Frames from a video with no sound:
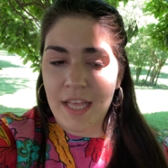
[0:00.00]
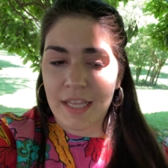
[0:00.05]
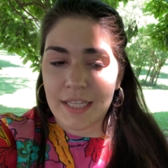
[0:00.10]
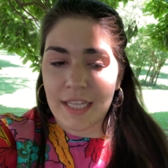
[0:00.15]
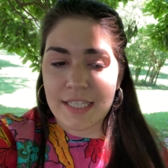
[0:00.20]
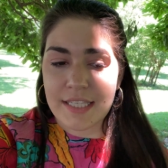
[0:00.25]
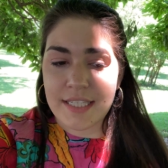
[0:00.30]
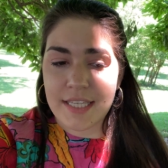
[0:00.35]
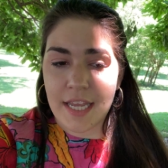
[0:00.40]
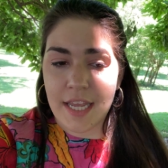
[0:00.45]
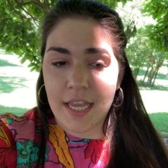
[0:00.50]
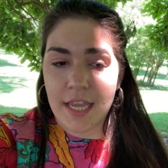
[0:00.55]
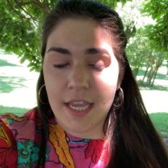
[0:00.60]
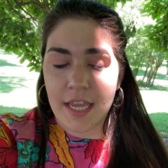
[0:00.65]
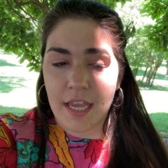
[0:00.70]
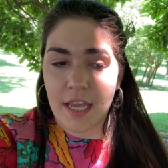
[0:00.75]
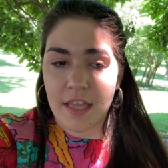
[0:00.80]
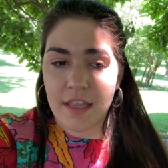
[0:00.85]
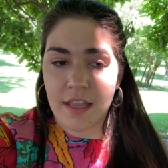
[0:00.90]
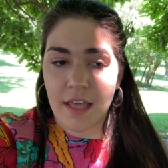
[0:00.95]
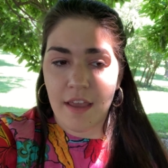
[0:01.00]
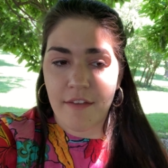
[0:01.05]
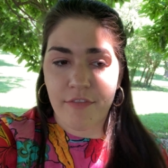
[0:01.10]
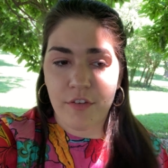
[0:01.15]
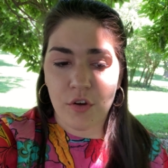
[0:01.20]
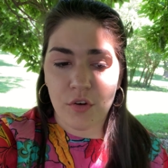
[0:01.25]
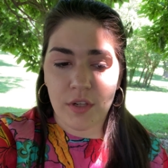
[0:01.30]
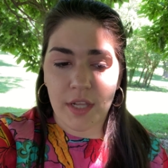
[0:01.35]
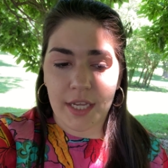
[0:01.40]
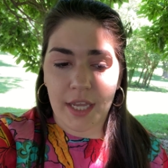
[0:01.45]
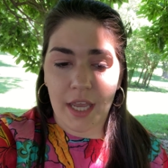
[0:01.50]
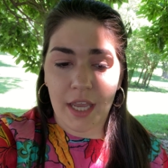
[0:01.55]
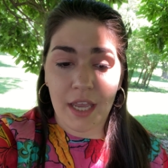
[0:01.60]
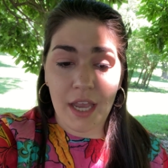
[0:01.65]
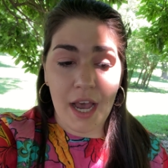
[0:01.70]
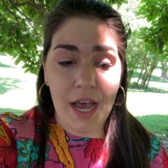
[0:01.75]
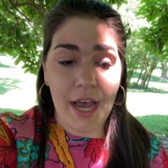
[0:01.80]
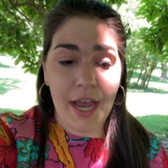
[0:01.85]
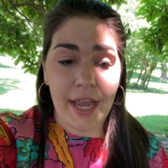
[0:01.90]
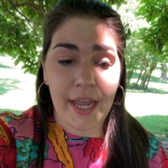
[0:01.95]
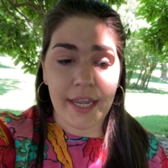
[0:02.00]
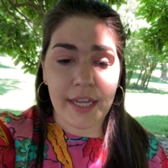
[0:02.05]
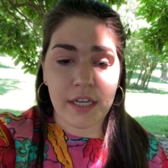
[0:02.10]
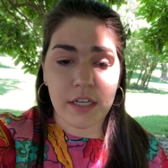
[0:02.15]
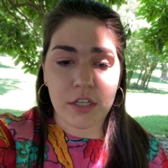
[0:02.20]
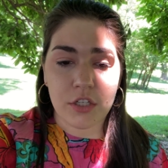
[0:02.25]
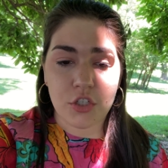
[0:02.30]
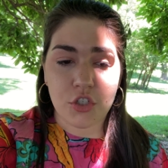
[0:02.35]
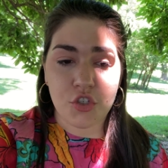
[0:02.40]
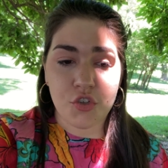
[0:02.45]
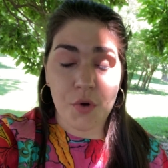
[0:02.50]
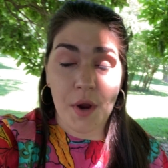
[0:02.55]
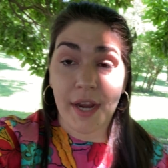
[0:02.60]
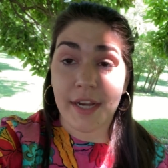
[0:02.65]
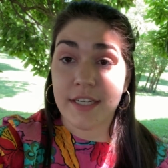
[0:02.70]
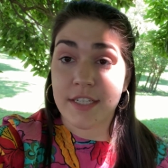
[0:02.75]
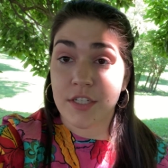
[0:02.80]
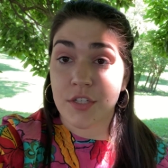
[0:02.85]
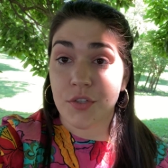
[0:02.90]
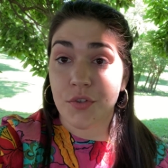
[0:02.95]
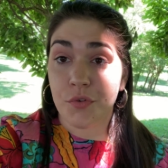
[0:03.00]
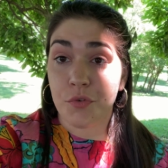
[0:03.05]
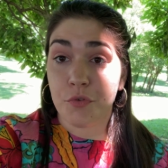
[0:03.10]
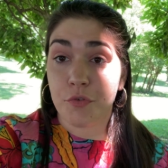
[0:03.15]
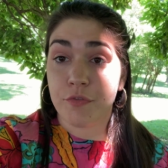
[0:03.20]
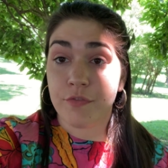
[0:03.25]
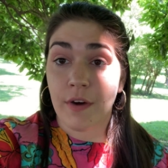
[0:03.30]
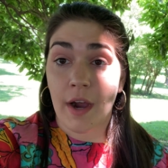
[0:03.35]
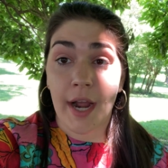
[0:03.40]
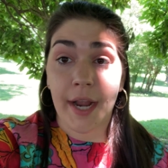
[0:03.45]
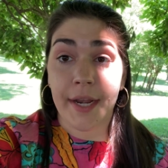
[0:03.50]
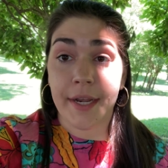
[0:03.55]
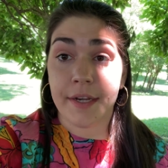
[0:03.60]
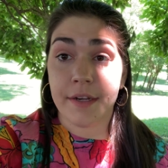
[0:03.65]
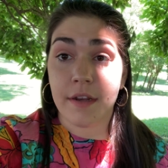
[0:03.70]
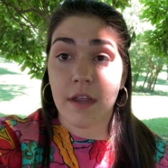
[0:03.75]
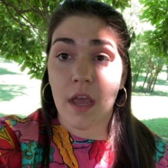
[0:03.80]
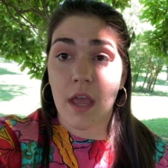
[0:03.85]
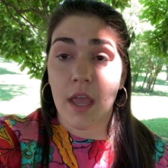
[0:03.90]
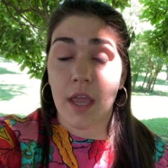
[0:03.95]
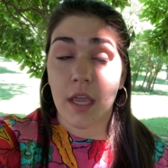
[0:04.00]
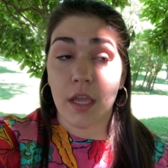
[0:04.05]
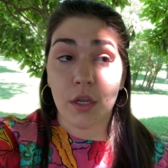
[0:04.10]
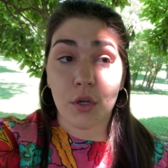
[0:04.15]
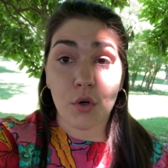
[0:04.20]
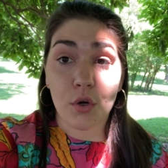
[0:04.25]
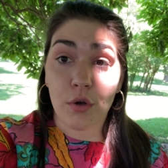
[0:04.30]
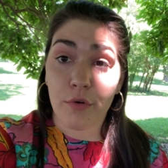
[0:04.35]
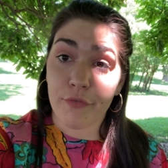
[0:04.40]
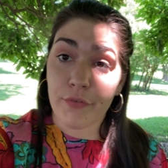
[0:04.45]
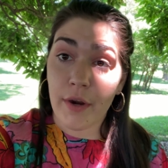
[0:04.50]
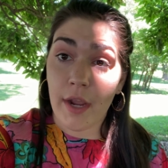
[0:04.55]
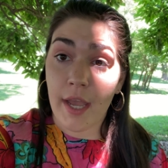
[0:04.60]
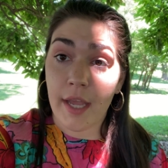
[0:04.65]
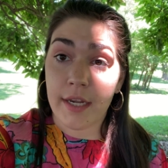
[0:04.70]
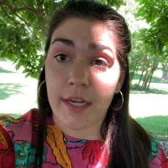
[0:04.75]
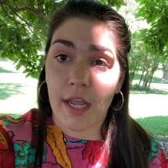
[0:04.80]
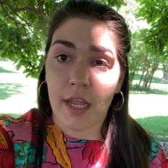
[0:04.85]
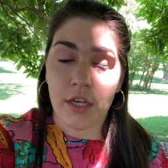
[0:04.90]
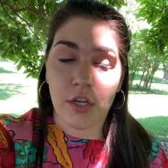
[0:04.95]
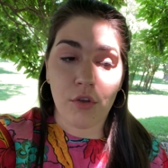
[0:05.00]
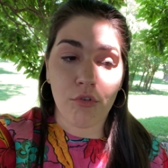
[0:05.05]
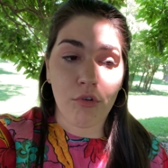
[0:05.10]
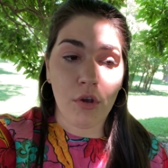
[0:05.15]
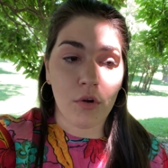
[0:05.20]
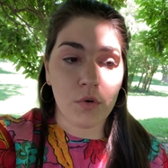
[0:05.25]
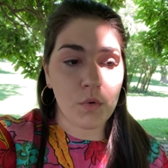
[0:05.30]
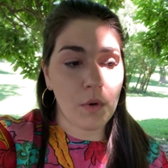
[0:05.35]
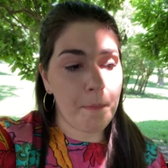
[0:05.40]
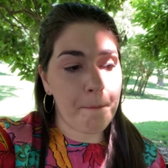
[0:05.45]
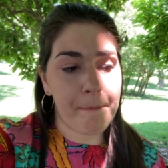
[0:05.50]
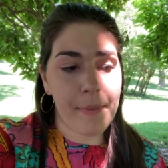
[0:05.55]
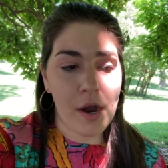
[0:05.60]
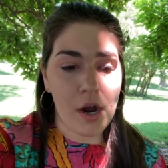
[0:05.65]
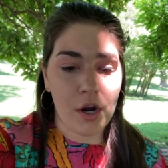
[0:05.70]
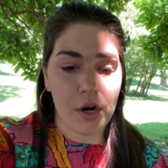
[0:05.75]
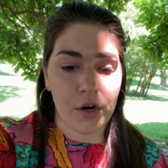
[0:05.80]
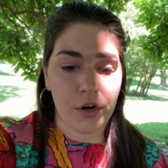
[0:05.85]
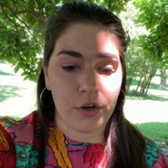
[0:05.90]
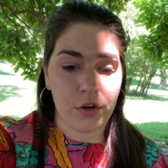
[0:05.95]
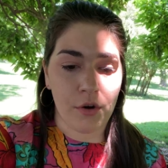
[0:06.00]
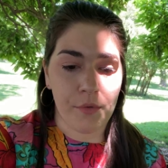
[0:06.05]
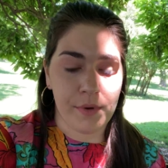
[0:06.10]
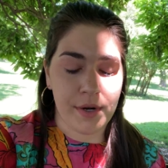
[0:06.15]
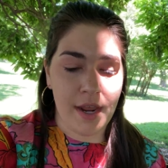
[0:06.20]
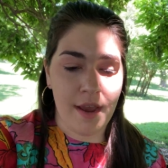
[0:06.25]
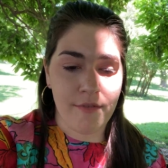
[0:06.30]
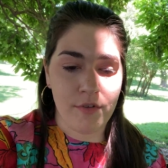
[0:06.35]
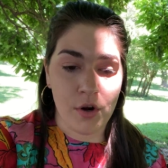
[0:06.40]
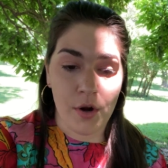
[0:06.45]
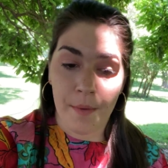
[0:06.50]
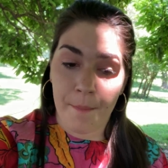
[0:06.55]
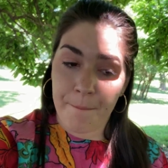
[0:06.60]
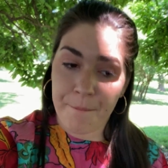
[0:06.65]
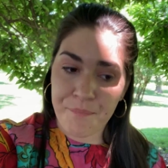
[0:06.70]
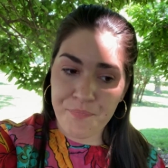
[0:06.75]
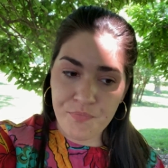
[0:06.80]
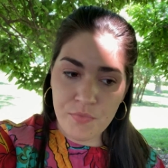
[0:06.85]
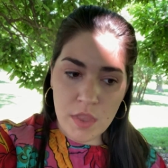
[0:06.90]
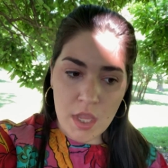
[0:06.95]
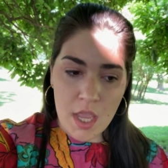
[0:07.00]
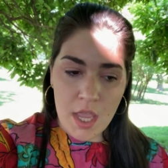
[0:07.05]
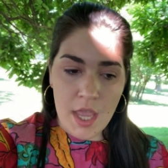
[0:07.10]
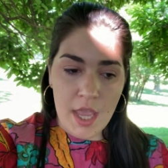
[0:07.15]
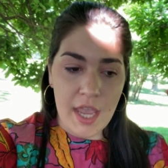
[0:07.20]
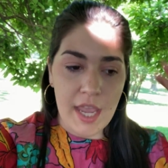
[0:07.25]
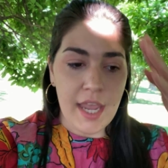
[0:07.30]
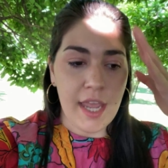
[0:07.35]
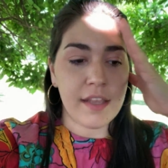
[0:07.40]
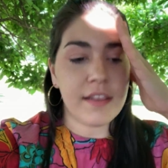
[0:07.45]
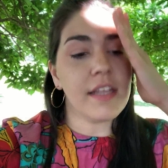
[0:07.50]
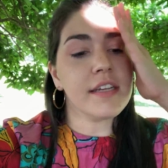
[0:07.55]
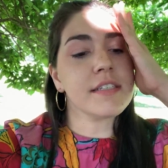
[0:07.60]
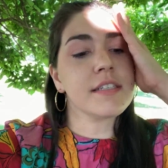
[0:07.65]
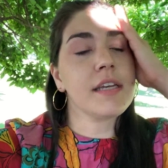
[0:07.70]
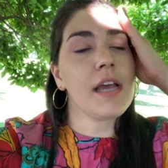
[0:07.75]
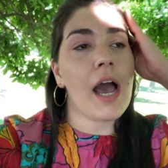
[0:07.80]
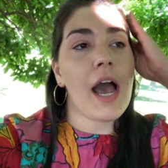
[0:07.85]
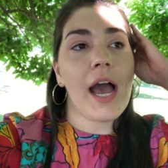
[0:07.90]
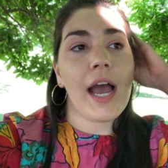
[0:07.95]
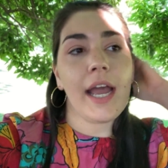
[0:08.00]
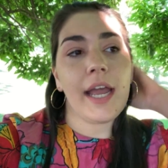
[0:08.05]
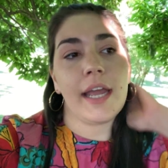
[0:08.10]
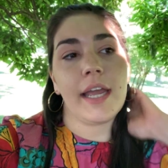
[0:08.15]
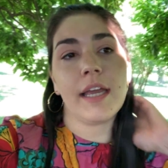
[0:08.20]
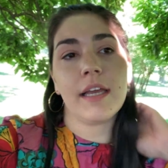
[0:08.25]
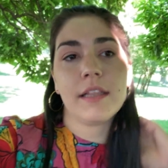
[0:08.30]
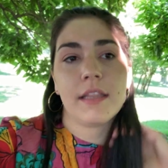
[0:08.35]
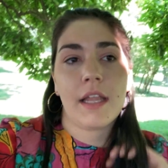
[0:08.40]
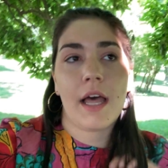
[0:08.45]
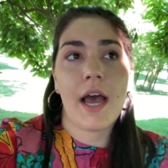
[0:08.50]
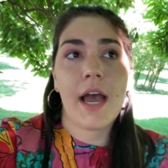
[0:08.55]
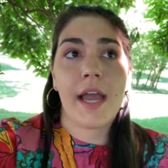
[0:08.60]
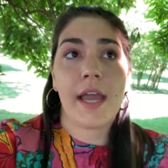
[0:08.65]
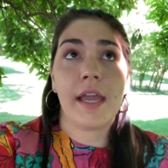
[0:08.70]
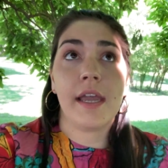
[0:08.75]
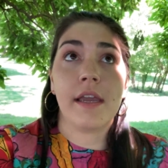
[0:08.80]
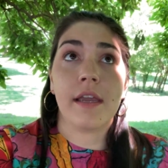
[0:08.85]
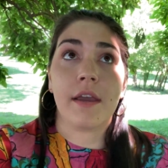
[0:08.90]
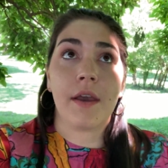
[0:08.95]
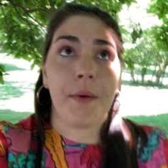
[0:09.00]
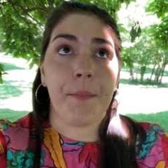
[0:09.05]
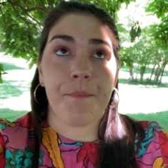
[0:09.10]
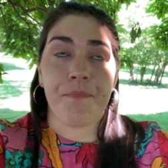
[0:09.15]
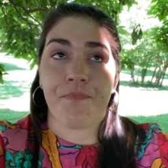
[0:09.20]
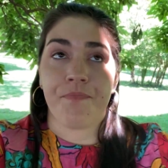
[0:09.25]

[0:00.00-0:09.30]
let's say that if you're like a guy trying to find a girlfriend and you go to a bar or whatever and this guy like